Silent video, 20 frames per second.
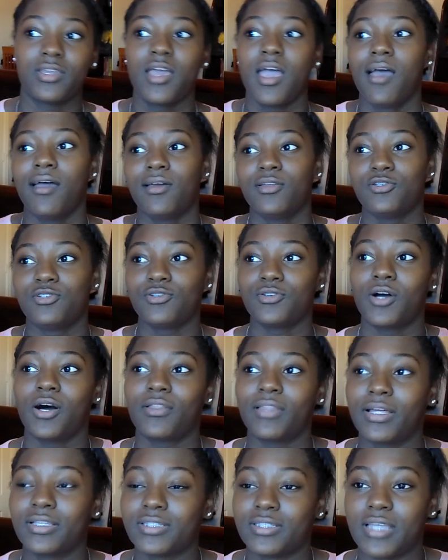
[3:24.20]
and do
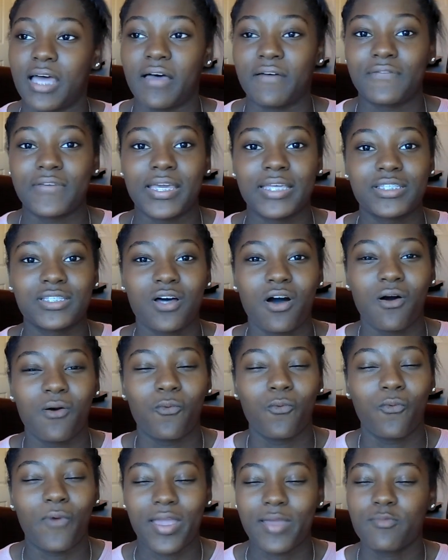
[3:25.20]
all that stuff. It's
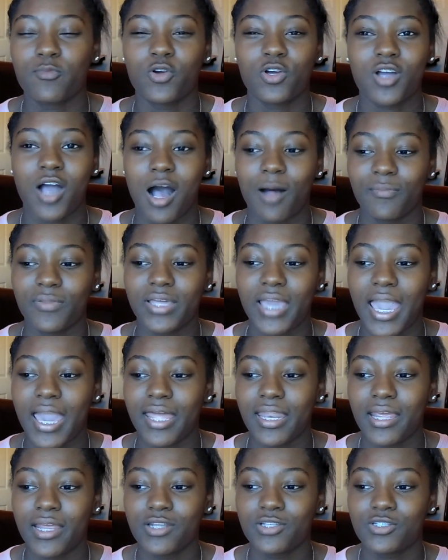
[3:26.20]
way more
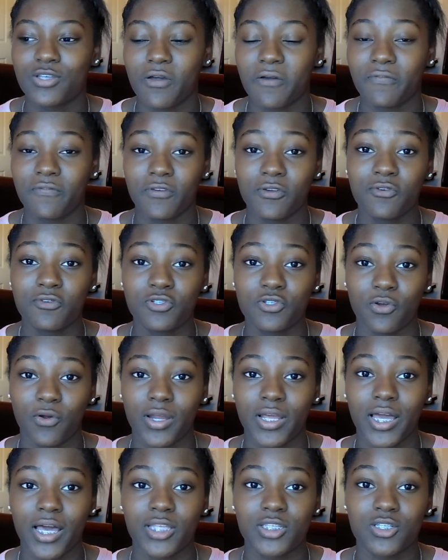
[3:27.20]
complicated. So a few
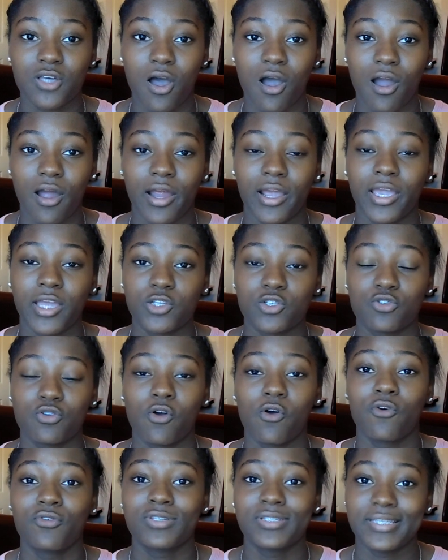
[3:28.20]
shortcuts are
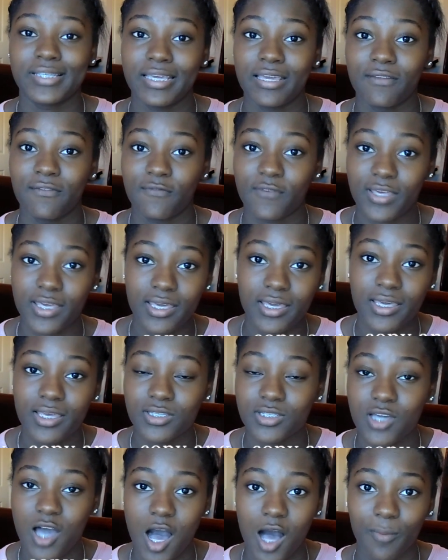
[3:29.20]
Control-C and V
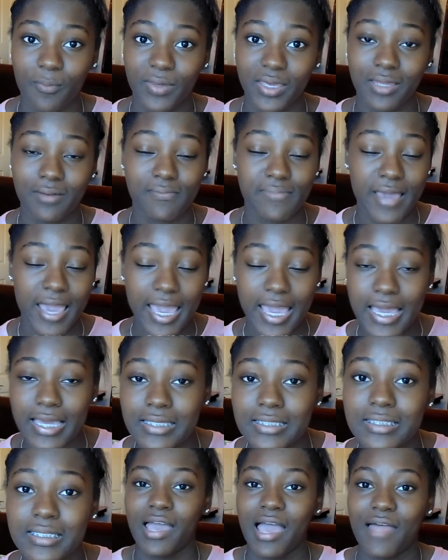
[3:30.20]
is copy and
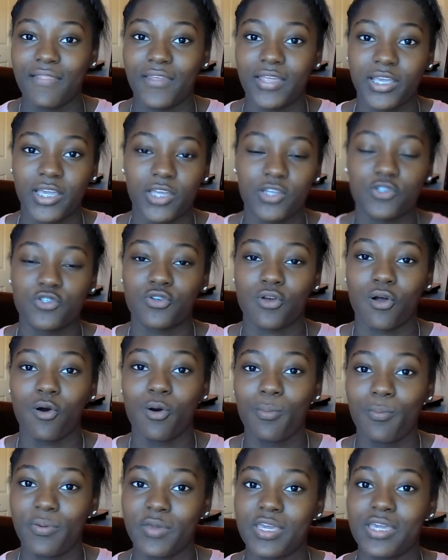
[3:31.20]
paste, and then
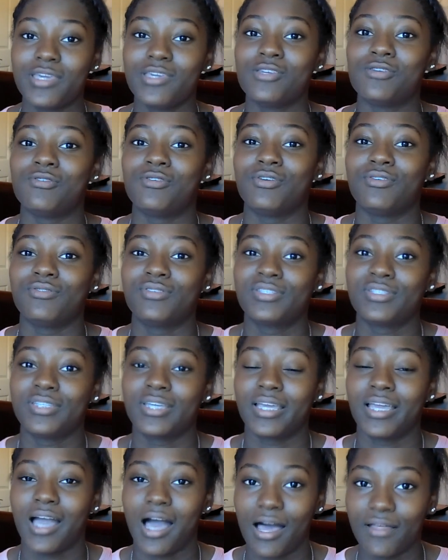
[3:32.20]
Control-B you use
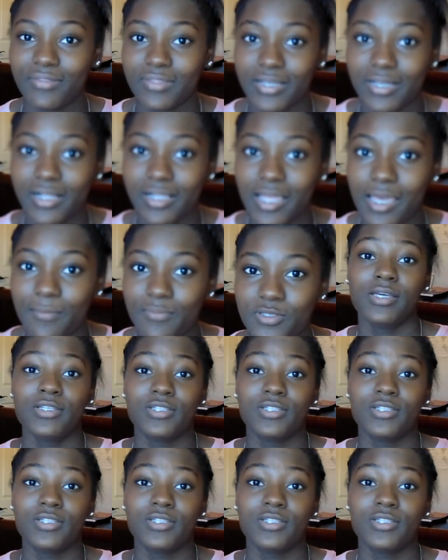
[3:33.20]
to cut the clip.